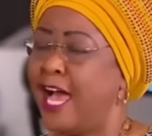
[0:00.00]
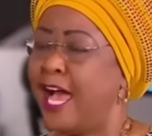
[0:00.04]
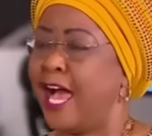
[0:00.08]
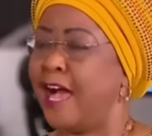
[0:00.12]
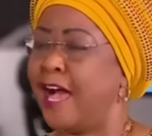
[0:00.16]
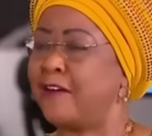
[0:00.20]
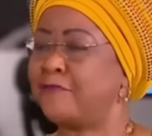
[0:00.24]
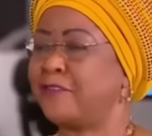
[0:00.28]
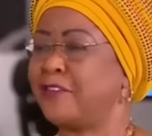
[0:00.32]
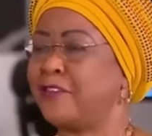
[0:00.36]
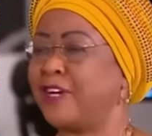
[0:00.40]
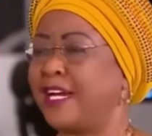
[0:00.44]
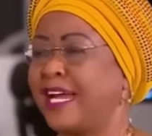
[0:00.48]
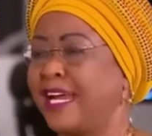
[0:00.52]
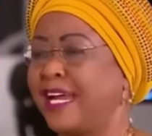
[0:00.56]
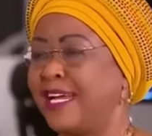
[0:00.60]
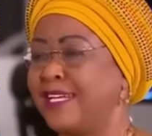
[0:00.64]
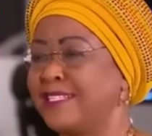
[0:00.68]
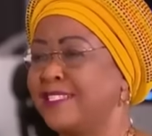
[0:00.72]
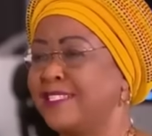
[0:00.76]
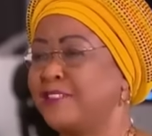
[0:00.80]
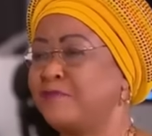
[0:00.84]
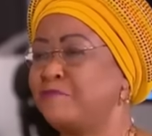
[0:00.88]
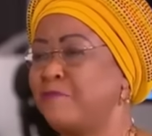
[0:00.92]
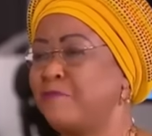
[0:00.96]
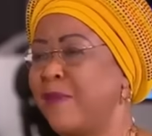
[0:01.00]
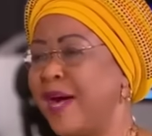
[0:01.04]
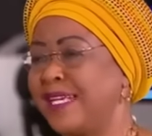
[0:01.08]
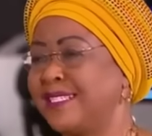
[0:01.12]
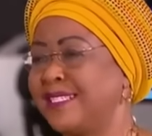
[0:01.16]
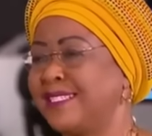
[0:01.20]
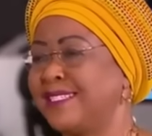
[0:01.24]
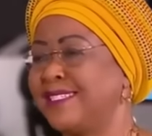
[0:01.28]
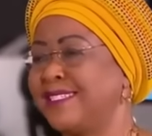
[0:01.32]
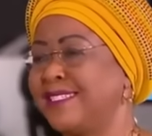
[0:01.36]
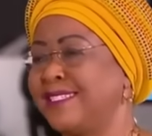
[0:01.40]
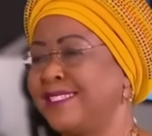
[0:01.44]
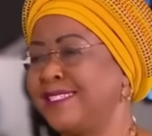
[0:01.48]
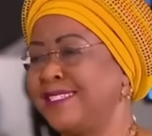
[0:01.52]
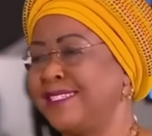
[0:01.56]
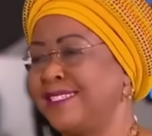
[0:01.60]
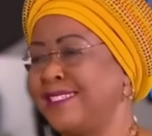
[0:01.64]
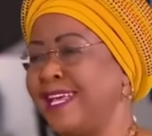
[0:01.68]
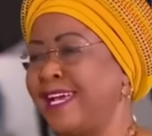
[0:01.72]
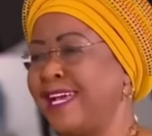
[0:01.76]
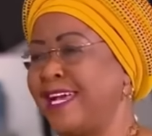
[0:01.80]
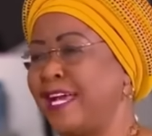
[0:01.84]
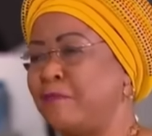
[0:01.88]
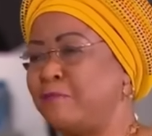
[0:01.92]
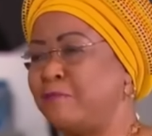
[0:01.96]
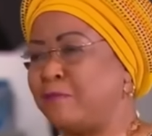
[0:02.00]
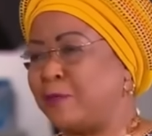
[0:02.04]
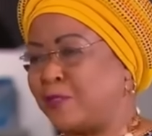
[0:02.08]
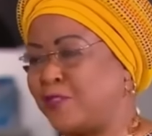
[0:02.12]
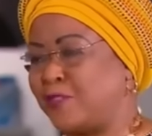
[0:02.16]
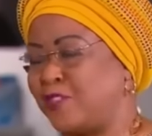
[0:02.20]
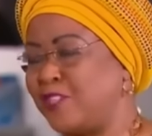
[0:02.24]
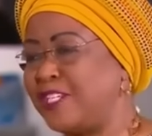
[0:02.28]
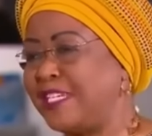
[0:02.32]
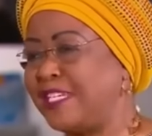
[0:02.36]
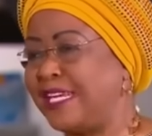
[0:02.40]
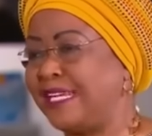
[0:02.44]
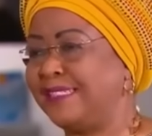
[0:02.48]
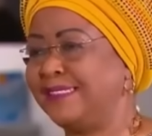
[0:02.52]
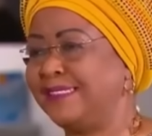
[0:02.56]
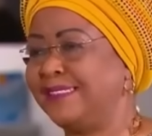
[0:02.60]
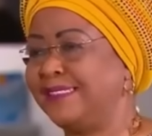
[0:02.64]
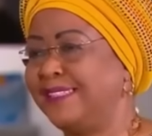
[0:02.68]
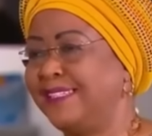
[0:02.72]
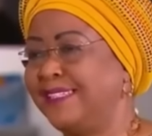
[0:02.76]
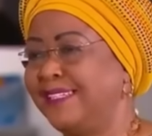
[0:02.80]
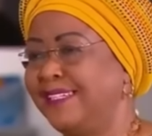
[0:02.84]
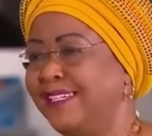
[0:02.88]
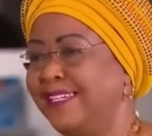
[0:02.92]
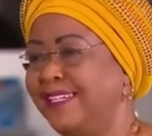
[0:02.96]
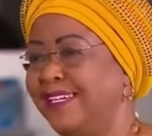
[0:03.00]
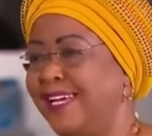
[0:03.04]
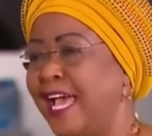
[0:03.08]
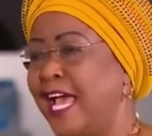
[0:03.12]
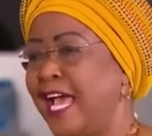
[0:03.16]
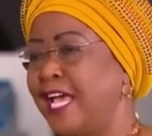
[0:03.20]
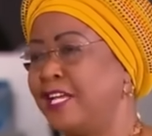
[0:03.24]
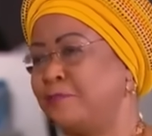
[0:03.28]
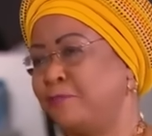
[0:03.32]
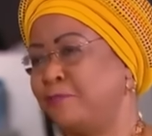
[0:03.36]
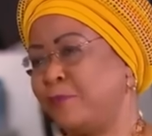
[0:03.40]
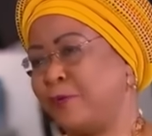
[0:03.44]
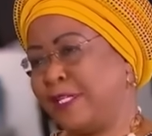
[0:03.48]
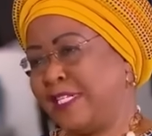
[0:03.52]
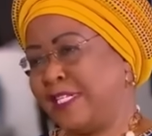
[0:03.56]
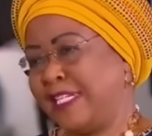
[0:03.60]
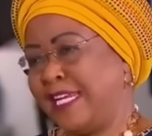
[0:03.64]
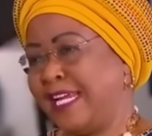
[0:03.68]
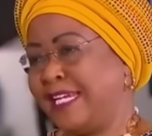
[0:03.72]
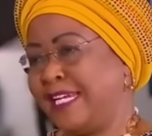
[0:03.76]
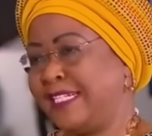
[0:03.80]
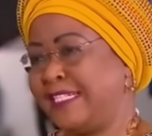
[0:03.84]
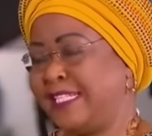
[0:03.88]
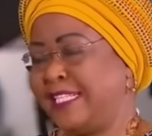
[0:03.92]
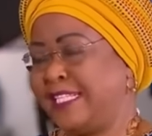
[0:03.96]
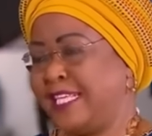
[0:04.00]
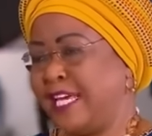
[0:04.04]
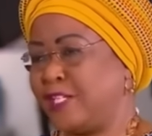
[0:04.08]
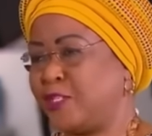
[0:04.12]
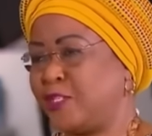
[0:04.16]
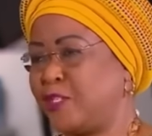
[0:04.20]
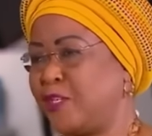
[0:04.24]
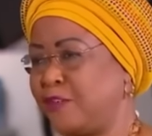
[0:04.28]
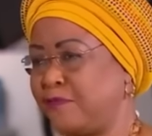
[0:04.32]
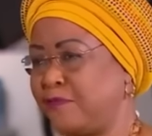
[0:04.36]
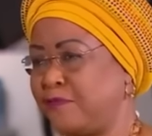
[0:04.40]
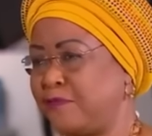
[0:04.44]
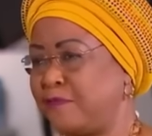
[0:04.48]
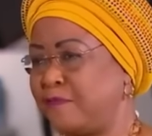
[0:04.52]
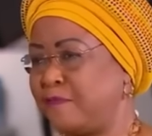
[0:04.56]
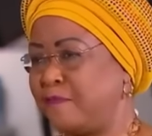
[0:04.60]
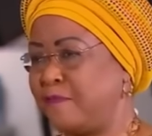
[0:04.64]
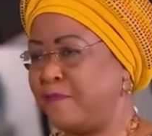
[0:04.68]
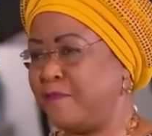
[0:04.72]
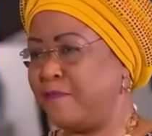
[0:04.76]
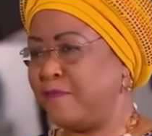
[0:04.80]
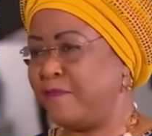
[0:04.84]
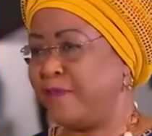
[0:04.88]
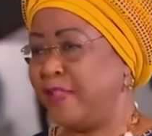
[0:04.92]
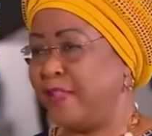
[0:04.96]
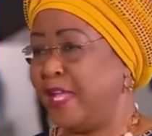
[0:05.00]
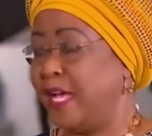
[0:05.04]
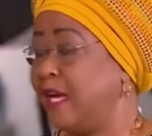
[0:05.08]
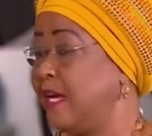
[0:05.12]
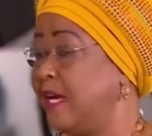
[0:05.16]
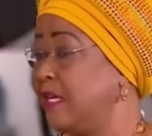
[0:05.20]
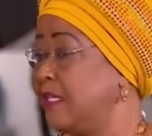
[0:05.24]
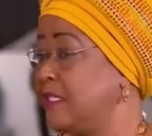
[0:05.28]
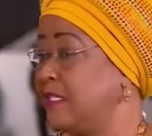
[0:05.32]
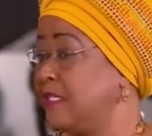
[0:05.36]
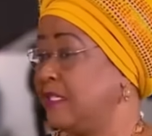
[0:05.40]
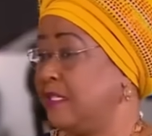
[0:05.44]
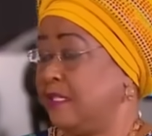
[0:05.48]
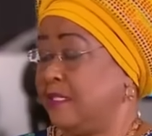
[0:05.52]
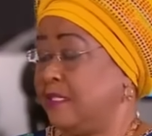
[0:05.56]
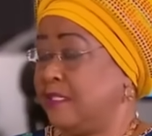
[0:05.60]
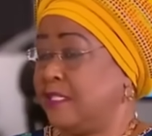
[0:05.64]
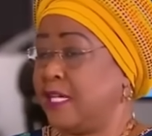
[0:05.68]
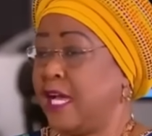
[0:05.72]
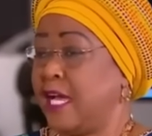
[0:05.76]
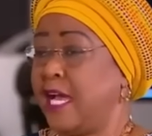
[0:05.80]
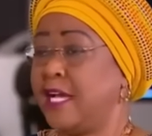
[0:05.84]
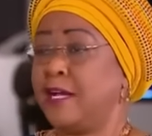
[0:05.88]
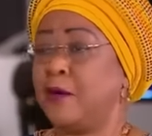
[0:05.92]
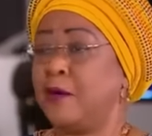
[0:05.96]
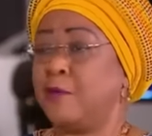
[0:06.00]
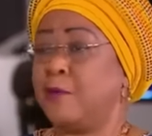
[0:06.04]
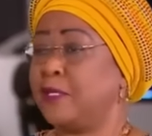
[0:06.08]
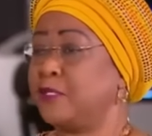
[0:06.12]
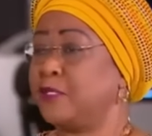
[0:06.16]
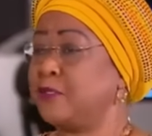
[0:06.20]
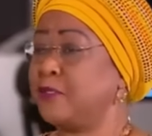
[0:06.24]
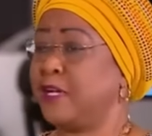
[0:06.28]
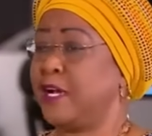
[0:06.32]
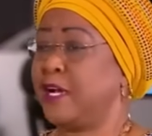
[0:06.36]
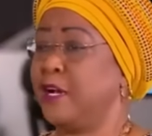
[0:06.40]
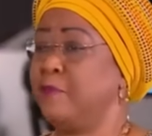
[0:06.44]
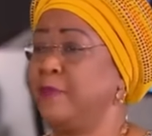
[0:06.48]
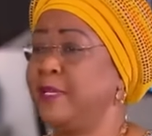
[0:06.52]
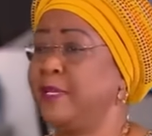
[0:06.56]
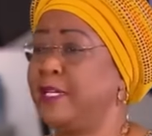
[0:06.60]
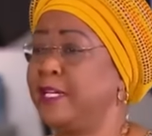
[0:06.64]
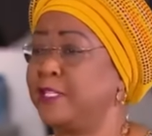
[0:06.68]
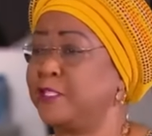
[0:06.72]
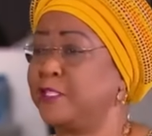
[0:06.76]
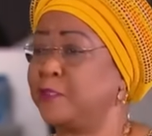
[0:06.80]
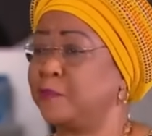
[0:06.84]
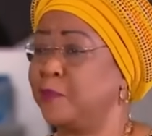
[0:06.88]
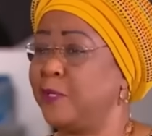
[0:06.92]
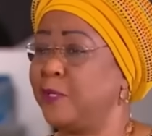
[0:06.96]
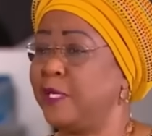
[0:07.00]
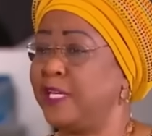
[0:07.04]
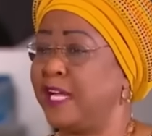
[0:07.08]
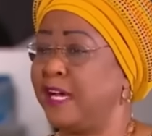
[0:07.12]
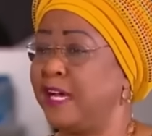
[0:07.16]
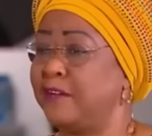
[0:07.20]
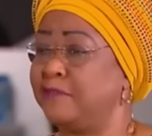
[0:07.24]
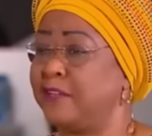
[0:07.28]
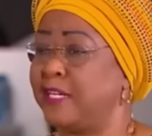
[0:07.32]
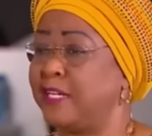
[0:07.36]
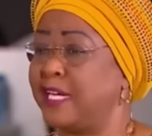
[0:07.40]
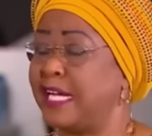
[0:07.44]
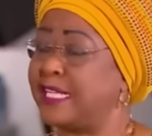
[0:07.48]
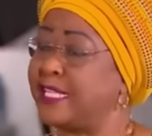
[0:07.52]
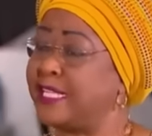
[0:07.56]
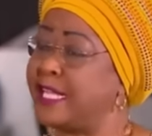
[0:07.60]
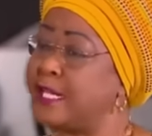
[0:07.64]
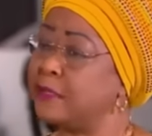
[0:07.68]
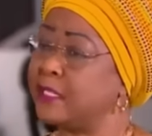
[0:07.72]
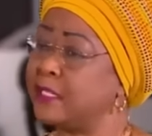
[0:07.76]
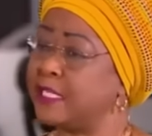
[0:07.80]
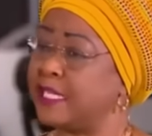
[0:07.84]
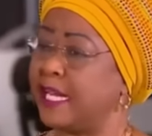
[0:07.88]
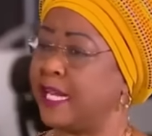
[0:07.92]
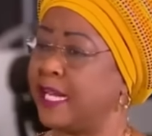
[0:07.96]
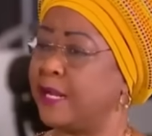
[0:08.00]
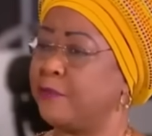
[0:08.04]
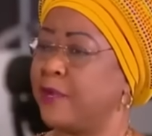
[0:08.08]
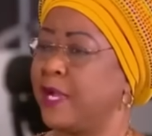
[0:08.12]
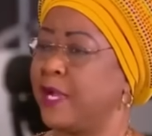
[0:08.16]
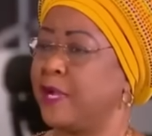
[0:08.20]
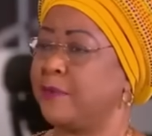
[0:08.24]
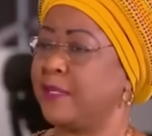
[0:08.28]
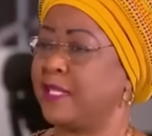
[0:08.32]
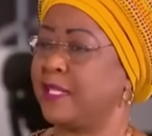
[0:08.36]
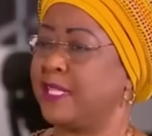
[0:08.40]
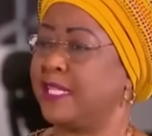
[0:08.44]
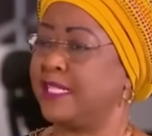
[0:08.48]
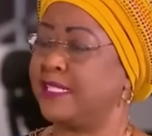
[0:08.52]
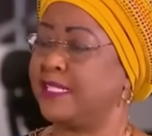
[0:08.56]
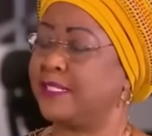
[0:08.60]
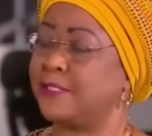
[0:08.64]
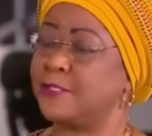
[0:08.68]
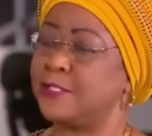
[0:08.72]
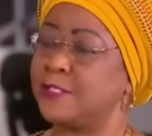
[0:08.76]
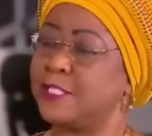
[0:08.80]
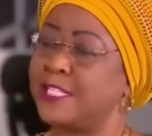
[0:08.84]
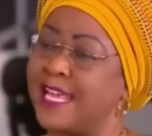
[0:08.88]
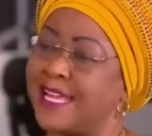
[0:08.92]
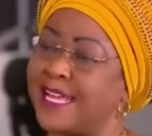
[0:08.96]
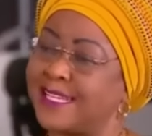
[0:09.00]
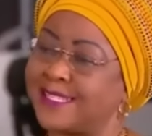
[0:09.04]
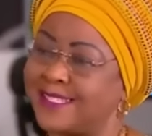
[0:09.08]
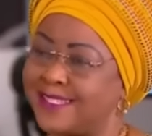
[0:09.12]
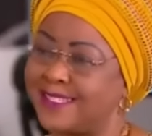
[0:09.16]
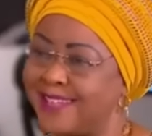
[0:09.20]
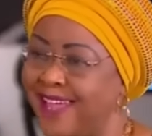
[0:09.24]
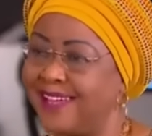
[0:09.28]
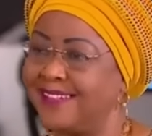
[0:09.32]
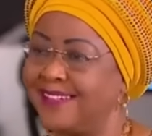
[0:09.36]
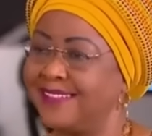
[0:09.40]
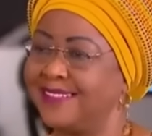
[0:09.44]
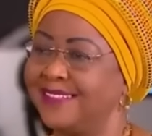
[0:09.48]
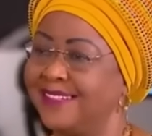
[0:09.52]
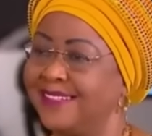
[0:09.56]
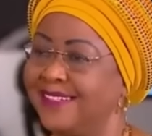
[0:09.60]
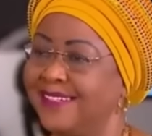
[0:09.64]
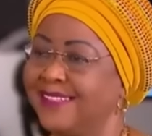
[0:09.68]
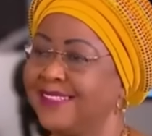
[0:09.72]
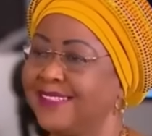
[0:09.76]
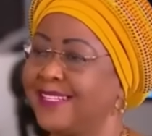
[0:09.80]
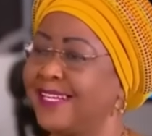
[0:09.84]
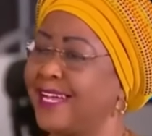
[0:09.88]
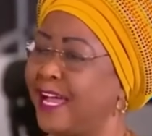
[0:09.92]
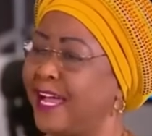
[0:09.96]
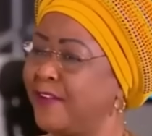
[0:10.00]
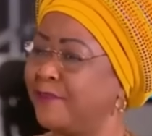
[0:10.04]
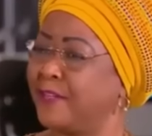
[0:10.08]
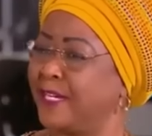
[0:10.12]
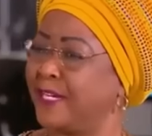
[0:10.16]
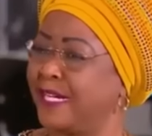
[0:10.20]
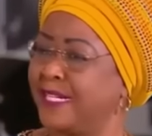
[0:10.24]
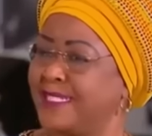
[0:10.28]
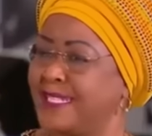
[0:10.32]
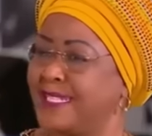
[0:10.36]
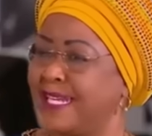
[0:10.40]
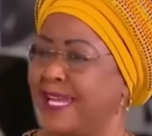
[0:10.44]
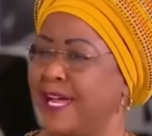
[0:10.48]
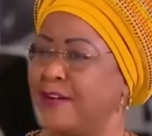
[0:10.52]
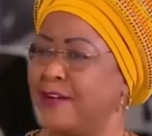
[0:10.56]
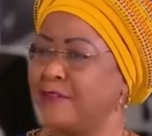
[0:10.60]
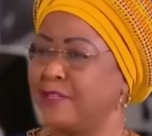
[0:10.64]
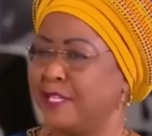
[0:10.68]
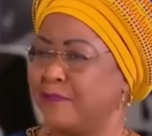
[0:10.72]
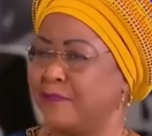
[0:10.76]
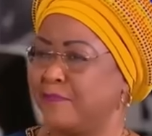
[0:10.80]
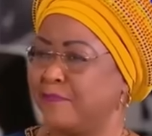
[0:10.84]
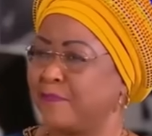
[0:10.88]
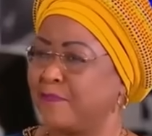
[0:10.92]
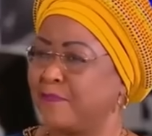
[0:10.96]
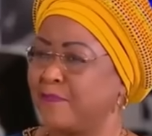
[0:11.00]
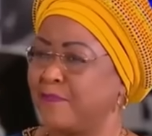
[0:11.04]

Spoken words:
Africans must take a position and protect their turf. China wants to come and exploit Africa, they'll get away with it to the extent that Africans allow them.